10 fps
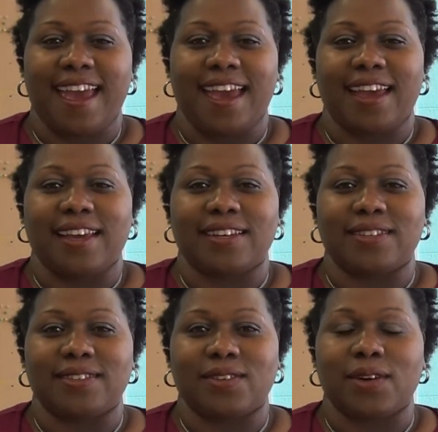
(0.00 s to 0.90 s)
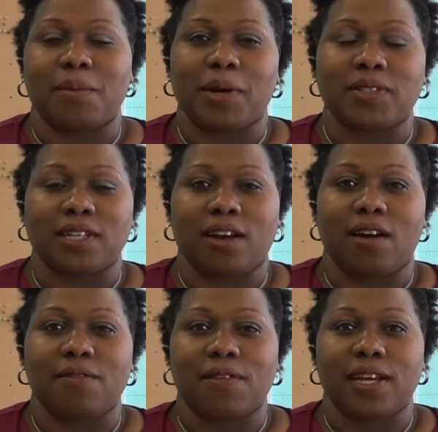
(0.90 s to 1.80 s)
and Rocky Mountain
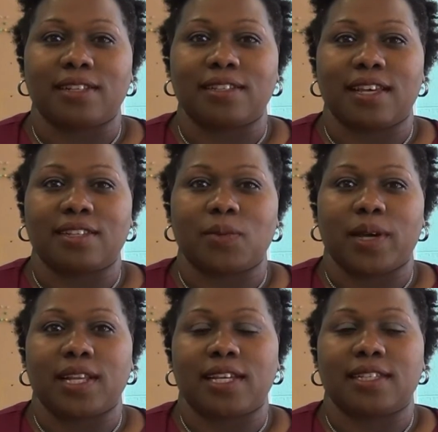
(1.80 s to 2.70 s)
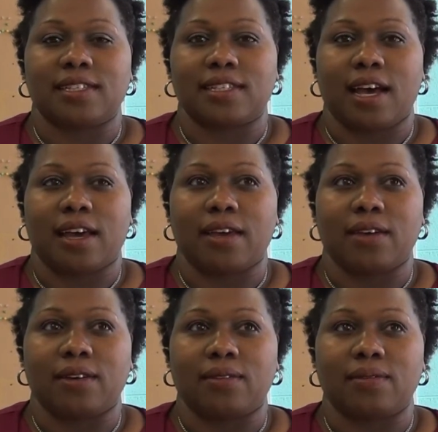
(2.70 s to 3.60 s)
Conference, as well as I